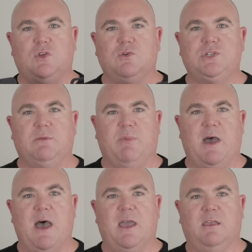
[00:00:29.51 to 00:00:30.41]
you should
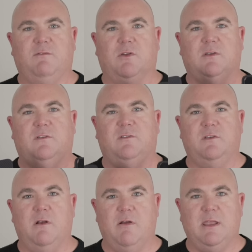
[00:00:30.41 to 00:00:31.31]
buy if you're
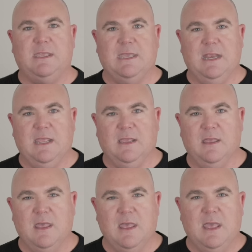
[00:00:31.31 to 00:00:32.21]
considering getting